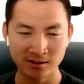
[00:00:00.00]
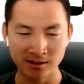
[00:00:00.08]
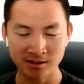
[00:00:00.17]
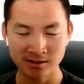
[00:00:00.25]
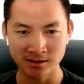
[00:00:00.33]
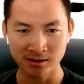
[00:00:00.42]

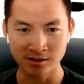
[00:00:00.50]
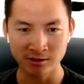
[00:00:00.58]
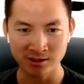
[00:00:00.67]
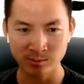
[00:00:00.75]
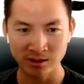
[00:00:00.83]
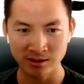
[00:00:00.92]
it's
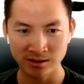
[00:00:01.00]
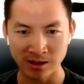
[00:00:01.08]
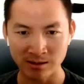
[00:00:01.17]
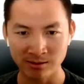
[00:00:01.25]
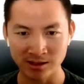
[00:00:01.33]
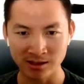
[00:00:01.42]
corresponding
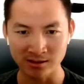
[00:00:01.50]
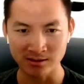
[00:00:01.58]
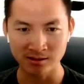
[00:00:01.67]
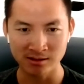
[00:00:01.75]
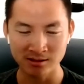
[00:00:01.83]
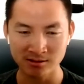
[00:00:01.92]
public key.
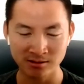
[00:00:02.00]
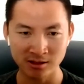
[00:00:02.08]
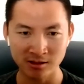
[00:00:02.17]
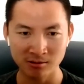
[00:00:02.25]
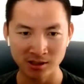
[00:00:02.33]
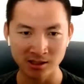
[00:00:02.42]
So there's
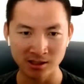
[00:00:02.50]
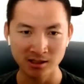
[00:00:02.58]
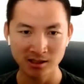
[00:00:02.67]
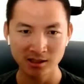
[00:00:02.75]
no way